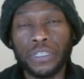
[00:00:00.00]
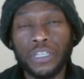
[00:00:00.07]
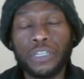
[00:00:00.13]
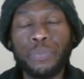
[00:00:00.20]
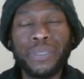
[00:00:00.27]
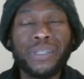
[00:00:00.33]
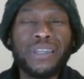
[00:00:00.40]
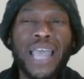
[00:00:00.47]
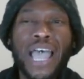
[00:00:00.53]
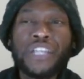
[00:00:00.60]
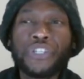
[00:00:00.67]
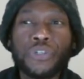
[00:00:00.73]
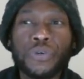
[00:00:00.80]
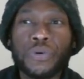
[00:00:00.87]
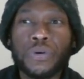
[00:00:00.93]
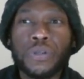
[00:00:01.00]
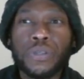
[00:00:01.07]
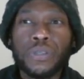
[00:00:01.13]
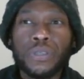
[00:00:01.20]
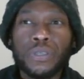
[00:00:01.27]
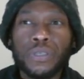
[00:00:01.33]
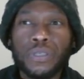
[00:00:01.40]
To be a national
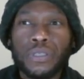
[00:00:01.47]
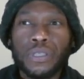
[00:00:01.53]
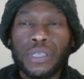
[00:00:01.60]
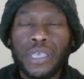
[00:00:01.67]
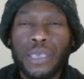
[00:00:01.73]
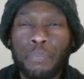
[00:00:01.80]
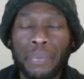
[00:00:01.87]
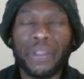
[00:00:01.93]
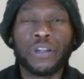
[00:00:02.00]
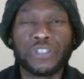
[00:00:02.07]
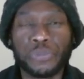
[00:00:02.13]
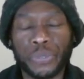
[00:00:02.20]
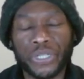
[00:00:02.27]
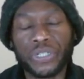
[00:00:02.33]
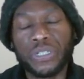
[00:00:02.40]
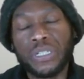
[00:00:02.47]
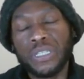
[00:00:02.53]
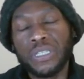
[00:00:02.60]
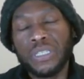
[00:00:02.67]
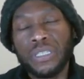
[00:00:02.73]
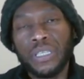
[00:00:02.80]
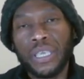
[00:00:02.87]
embarrassment
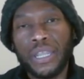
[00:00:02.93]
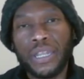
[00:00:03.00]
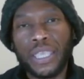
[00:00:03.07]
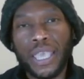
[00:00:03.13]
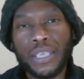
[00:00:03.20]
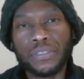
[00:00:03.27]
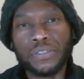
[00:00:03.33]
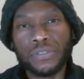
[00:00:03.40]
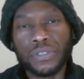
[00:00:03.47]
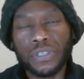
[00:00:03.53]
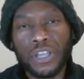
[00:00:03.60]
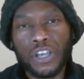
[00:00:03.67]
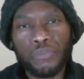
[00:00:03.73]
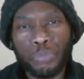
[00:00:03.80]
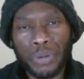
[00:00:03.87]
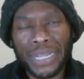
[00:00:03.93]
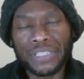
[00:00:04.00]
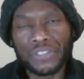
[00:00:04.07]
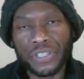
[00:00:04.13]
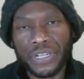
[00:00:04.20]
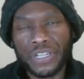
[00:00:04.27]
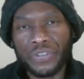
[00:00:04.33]
in the case of
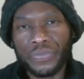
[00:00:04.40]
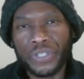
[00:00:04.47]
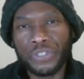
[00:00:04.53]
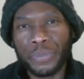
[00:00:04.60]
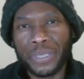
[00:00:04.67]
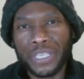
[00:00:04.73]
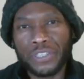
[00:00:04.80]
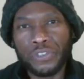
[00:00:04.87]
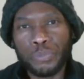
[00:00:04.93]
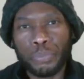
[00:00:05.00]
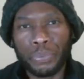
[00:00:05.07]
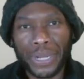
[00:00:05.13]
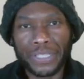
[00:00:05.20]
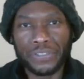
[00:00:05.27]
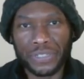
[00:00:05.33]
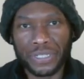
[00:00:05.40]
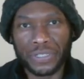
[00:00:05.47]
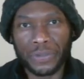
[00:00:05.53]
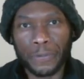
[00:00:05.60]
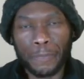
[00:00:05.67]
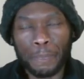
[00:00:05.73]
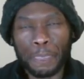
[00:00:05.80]
Brexit and Theresa May's Brexit deal.